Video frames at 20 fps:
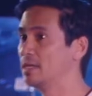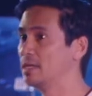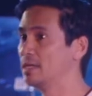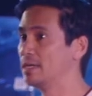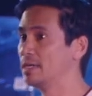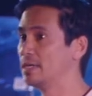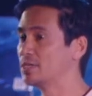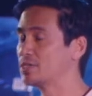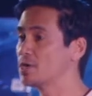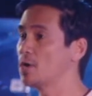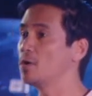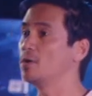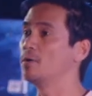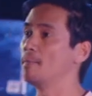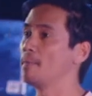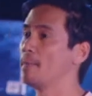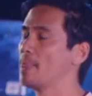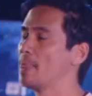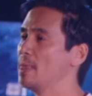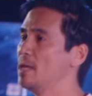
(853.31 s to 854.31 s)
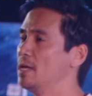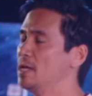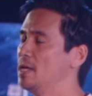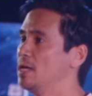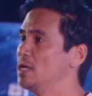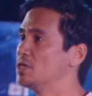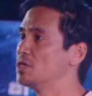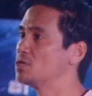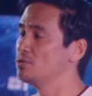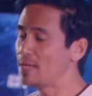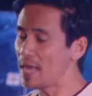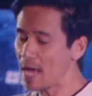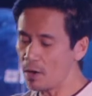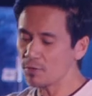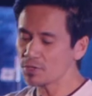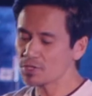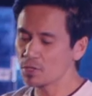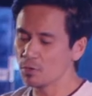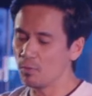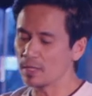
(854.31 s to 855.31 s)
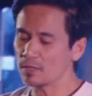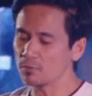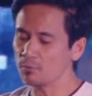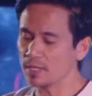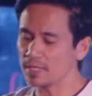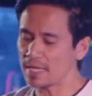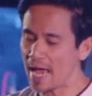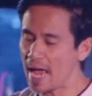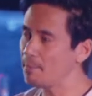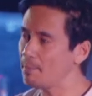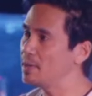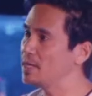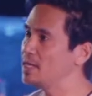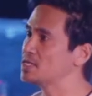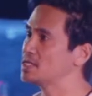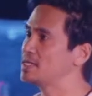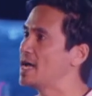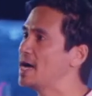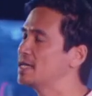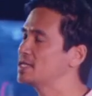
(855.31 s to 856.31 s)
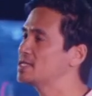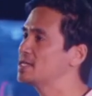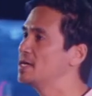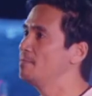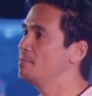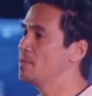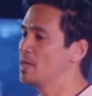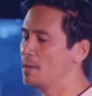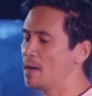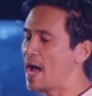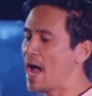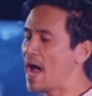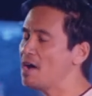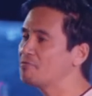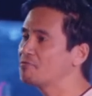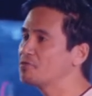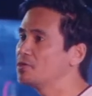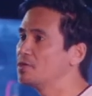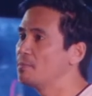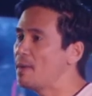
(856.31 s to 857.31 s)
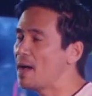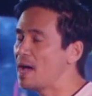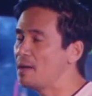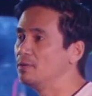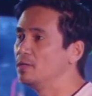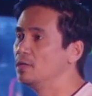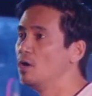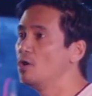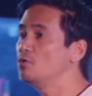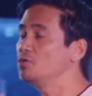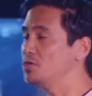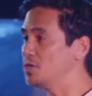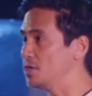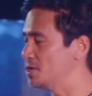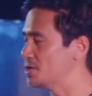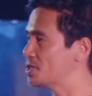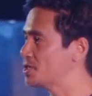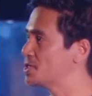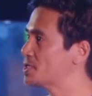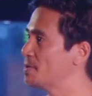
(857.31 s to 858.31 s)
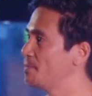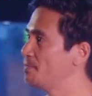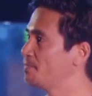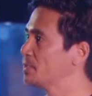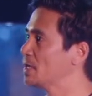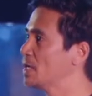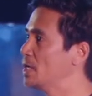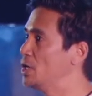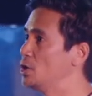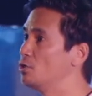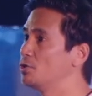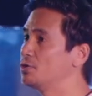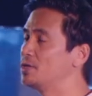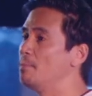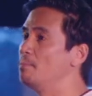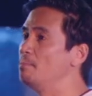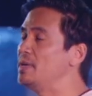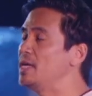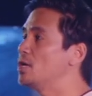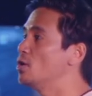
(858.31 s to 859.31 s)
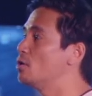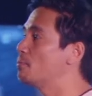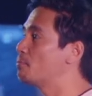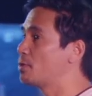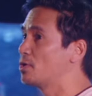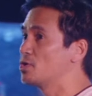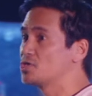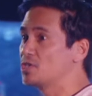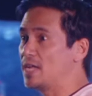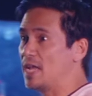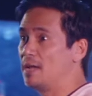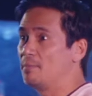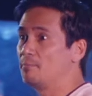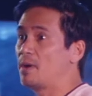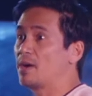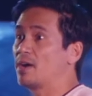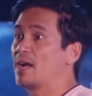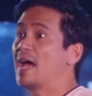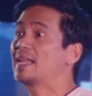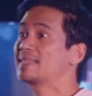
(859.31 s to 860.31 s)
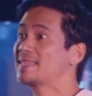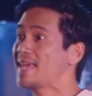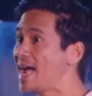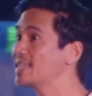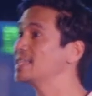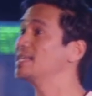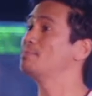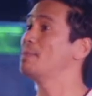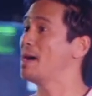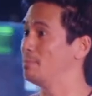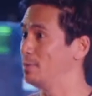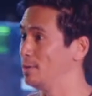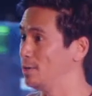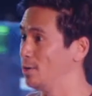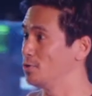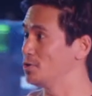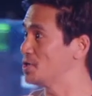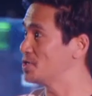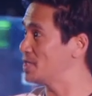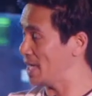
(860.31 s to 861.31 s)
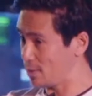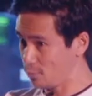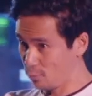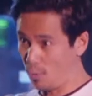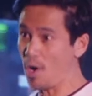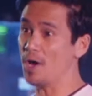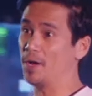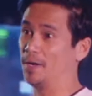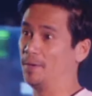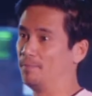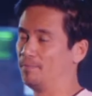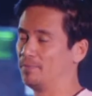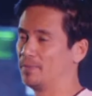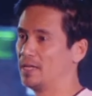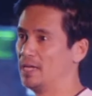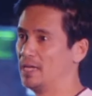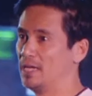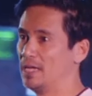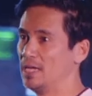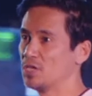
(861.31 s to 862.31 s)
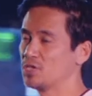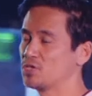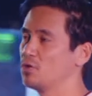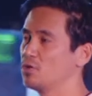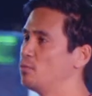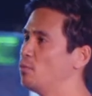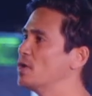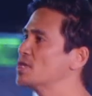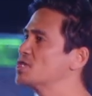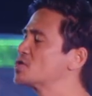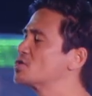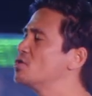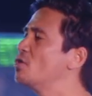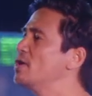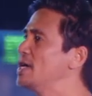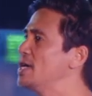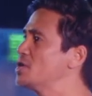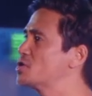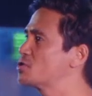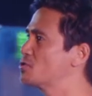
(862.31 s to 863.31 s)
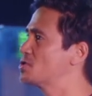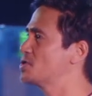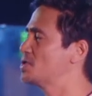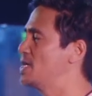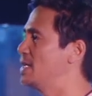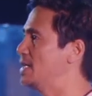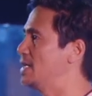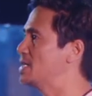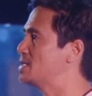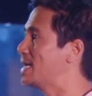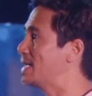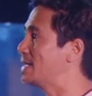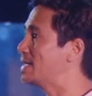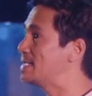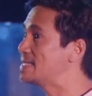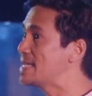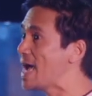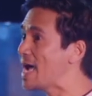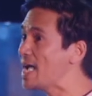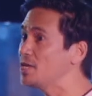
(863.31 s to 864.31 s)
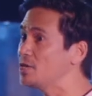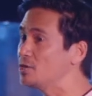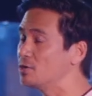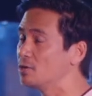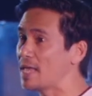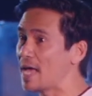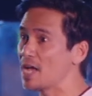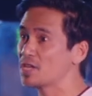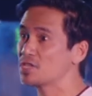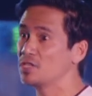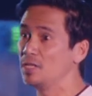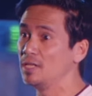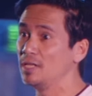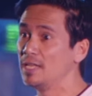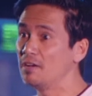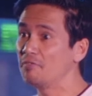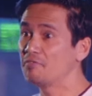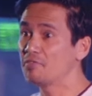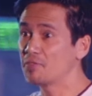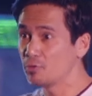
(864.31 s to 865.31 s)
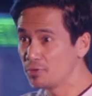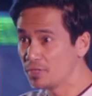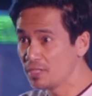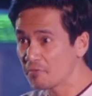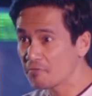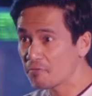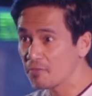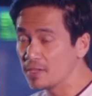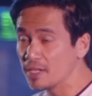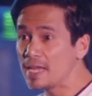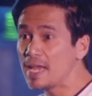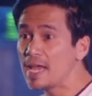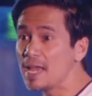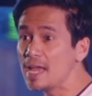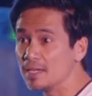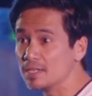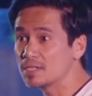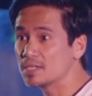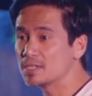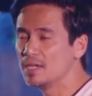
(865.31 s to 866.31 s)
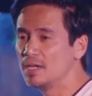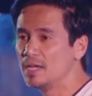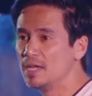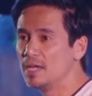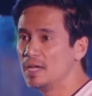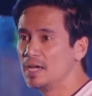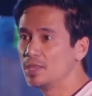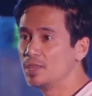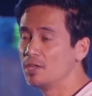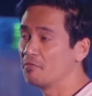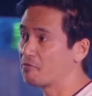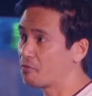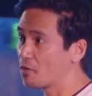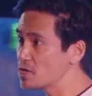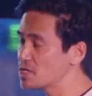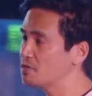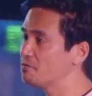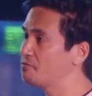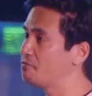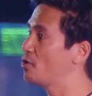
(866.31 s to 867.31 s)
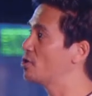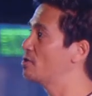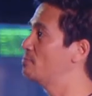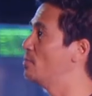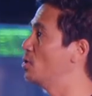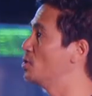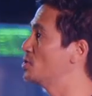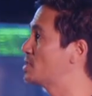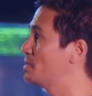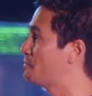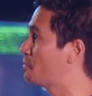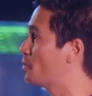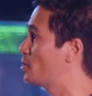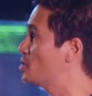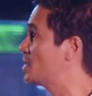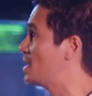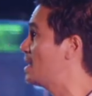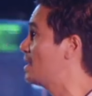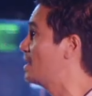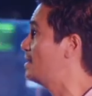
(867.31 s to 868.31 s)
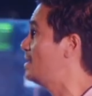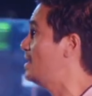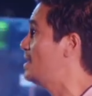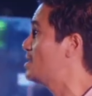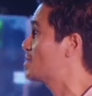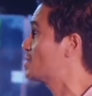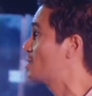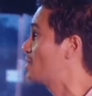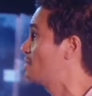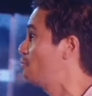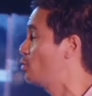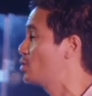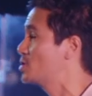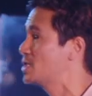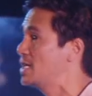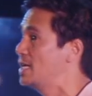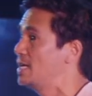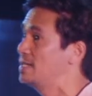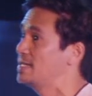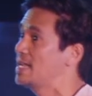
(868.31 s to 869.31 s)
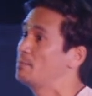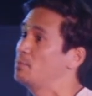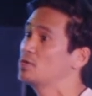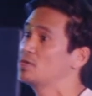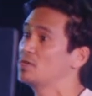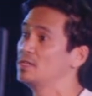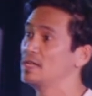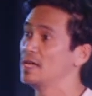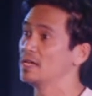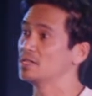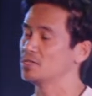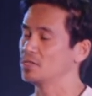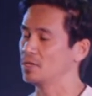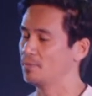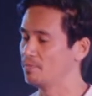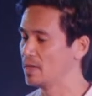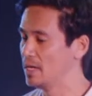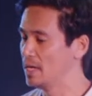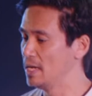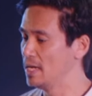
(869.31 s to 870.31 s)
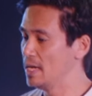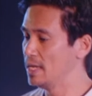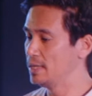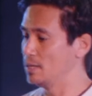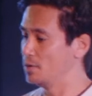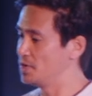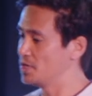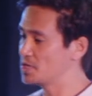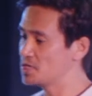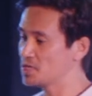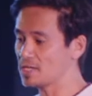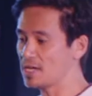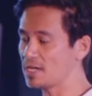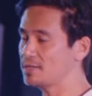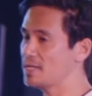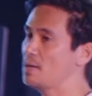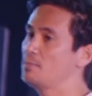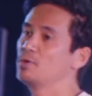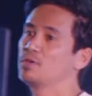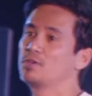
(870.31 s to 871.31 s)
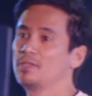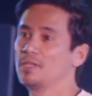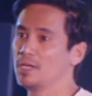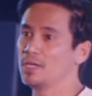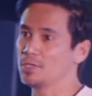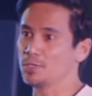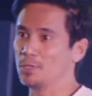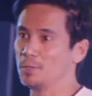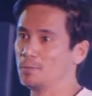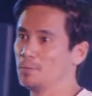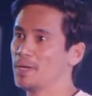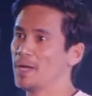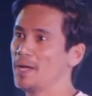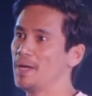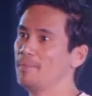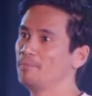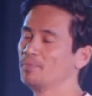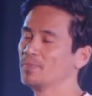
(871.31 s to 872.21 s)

So what happened is that after the Babylonians, you know, the Medo-Persian Empire attacked the Babylonians and won. So what's so interesting is that Daniel actually lived through different kings. Now, first and foremost, the first king that he served was King Nebuchadnezzar. Now, this is not Nebuchadnezzar, okay?